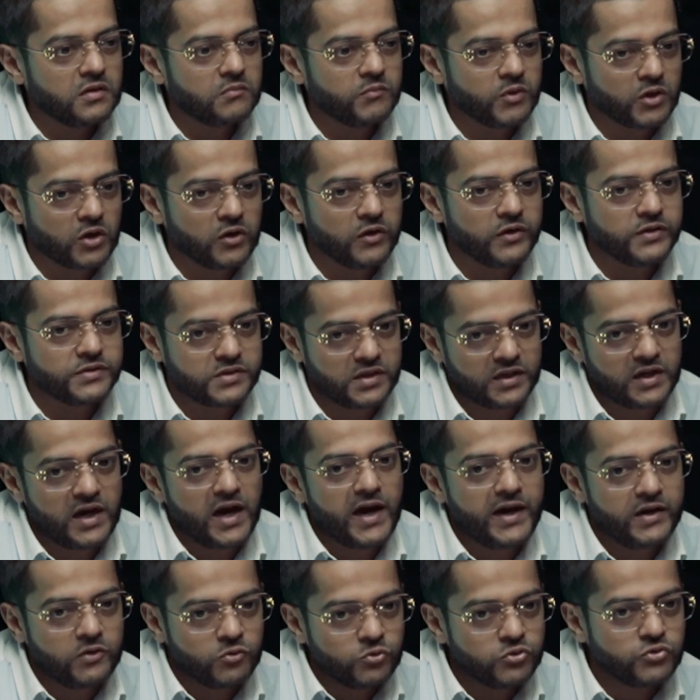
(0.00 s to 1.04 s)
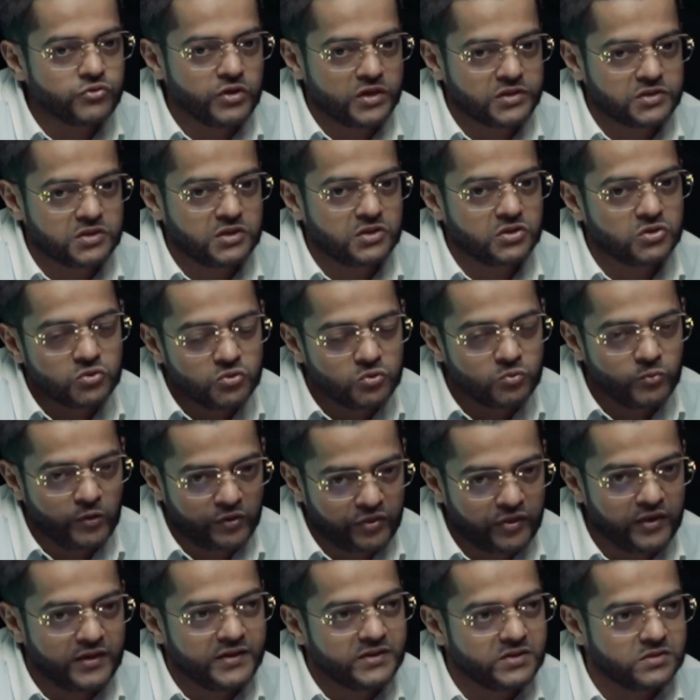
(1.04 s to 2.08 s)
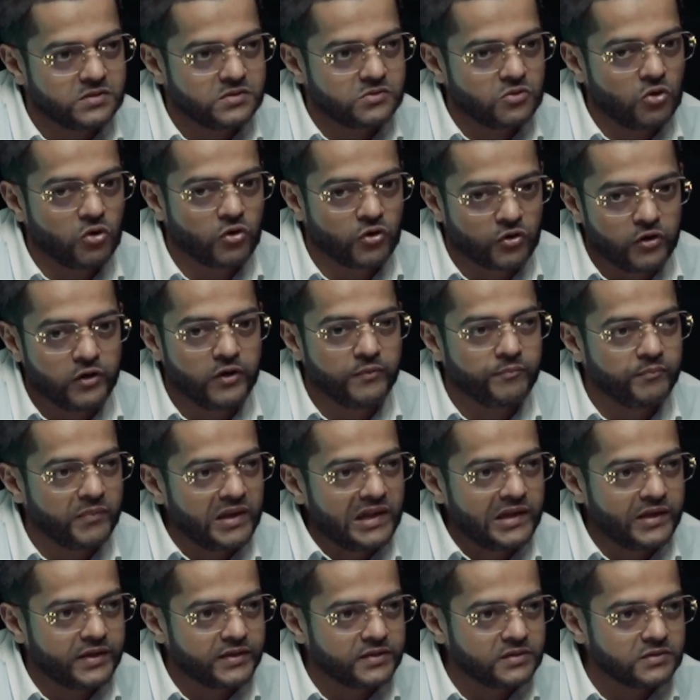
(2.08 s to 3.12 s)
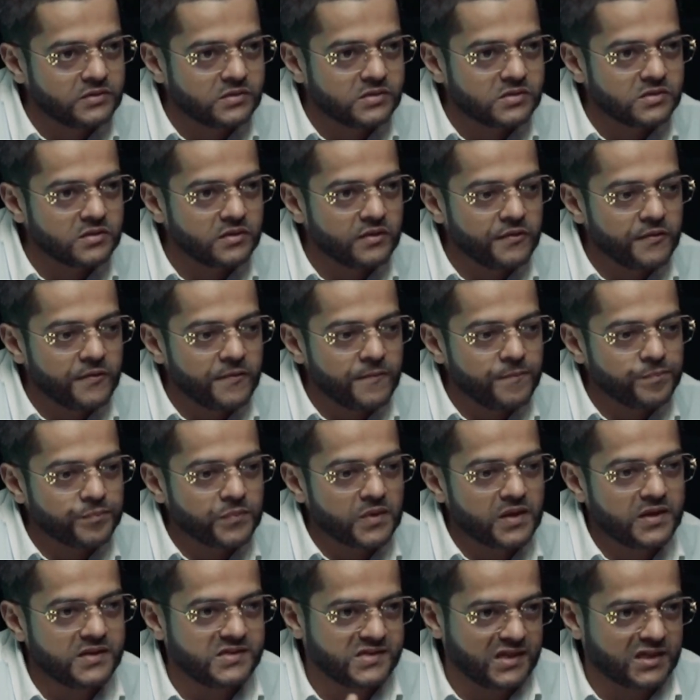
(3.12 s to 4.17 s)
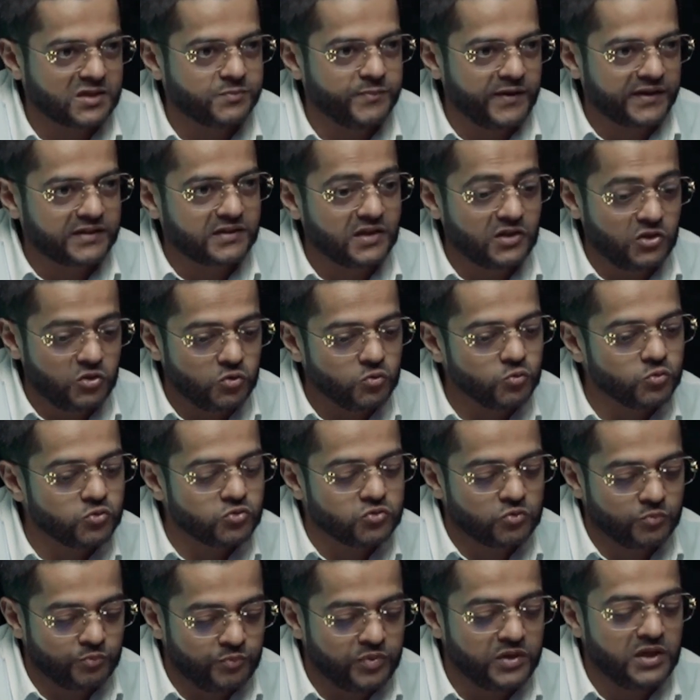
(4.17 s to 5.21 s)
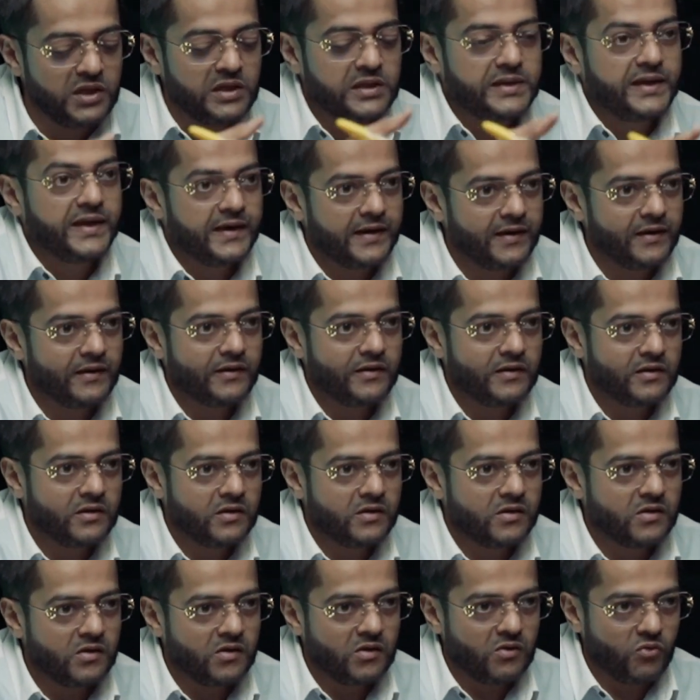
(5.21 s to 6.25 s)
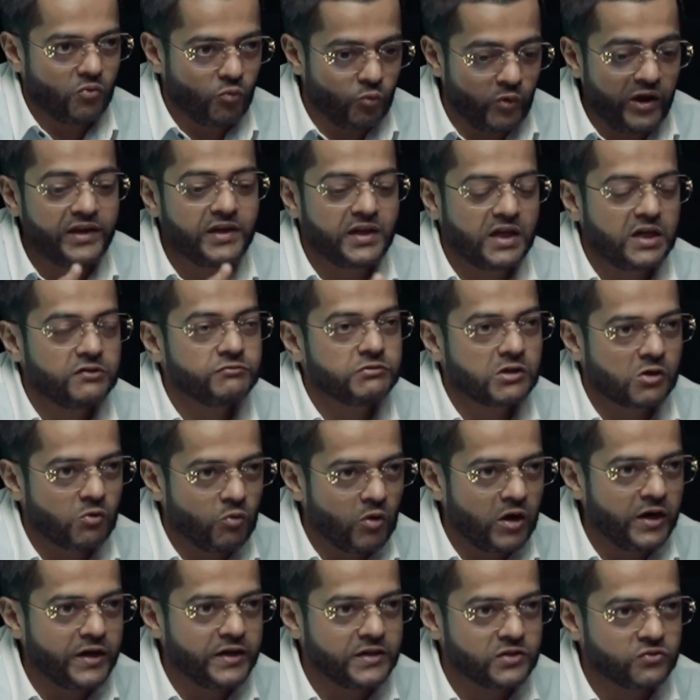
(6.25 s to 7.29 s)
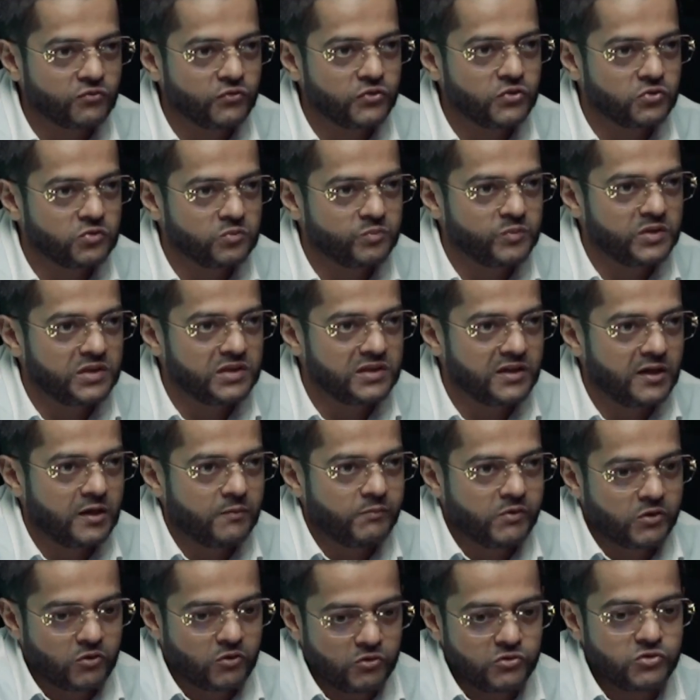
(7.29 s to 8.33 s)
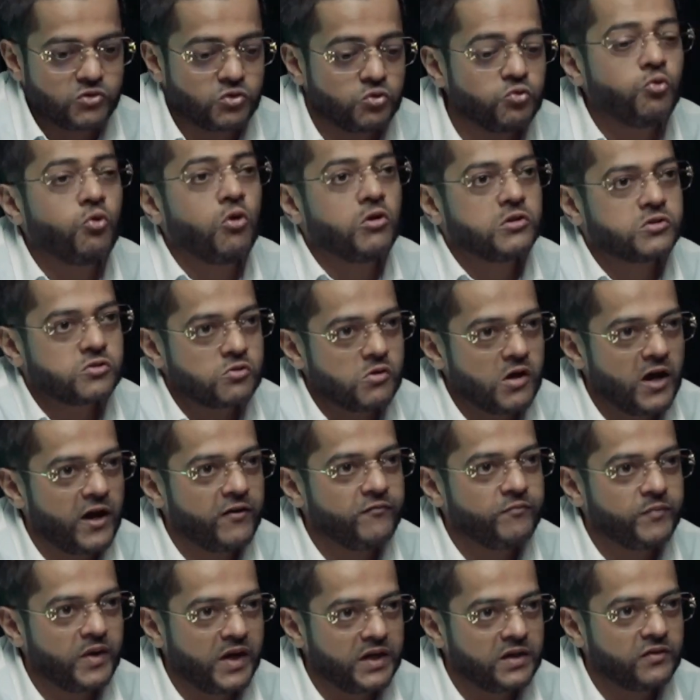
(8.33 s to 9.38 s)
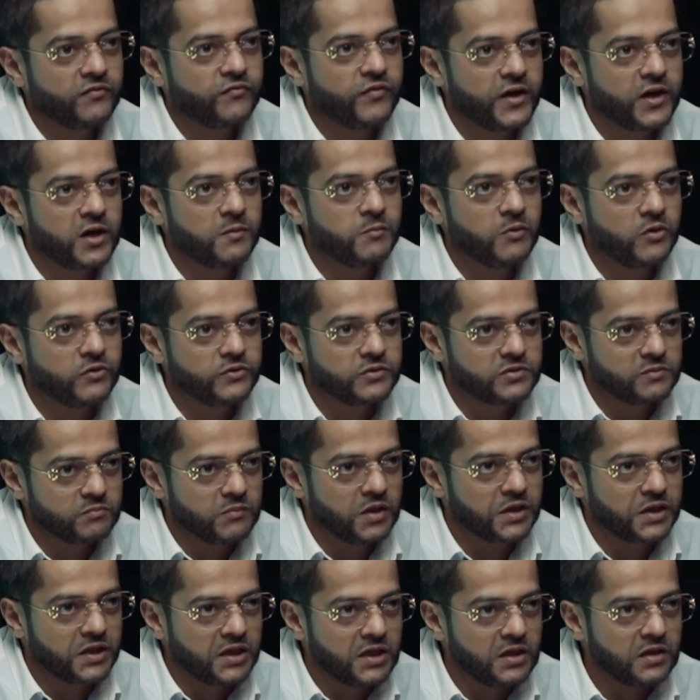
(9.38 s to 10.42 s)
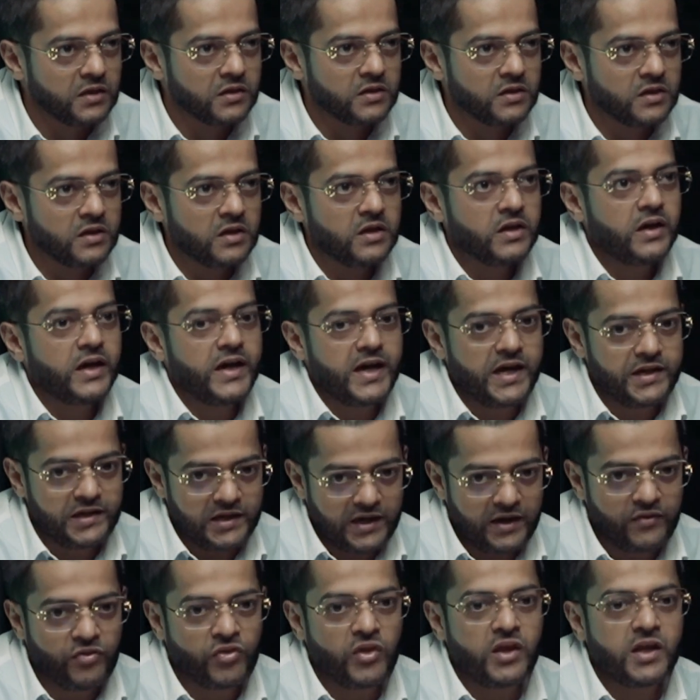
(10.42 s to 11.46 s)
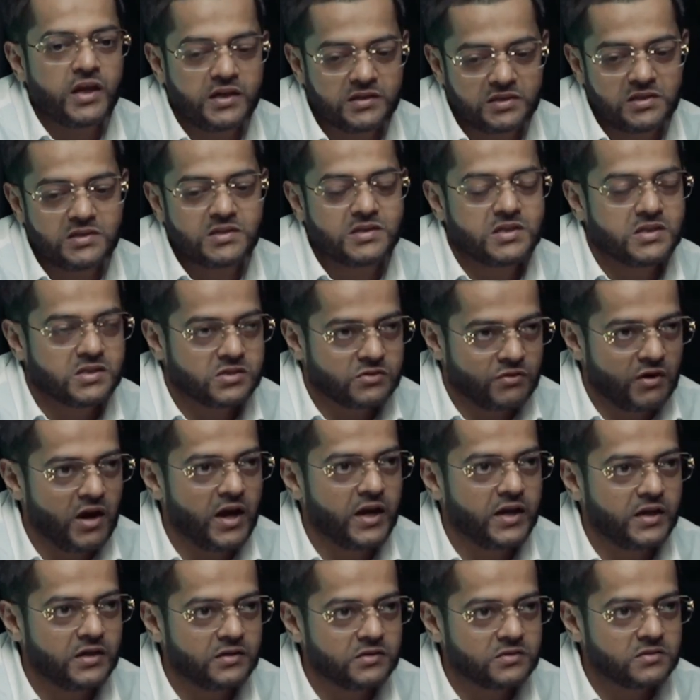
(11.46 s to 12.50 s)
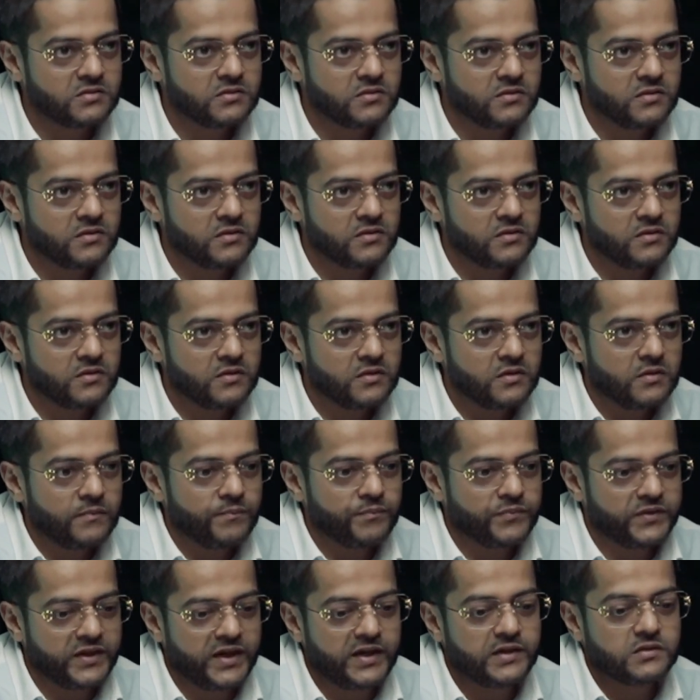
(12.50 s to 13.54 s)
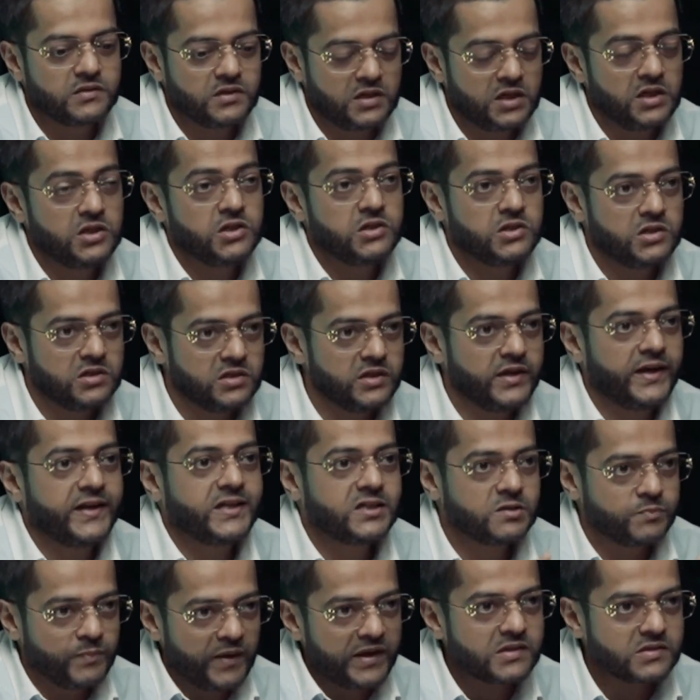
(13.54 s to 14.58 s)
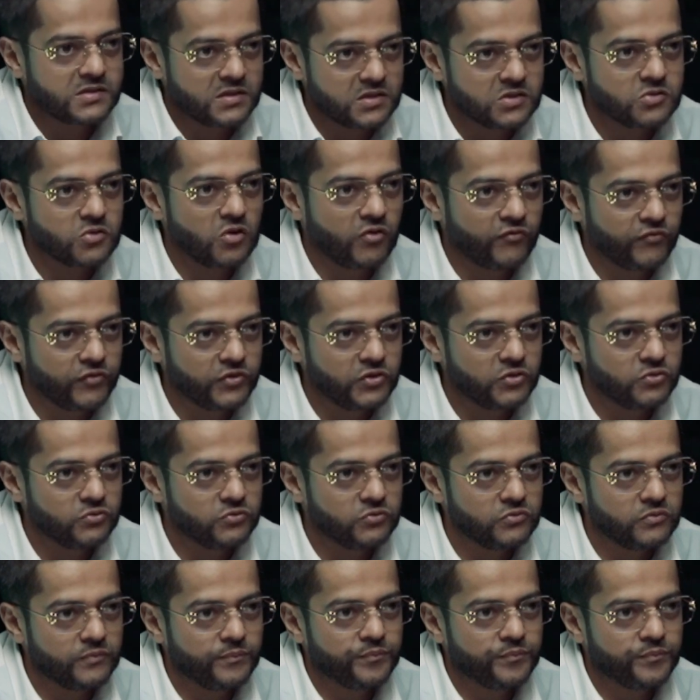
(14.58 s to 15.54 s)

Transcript: Because the guy who trusted you with his or her millions is expecting you to be there when he requires for you to be there. Because you also have made a fair amount of money. And I think it is his right that he expects this off of you.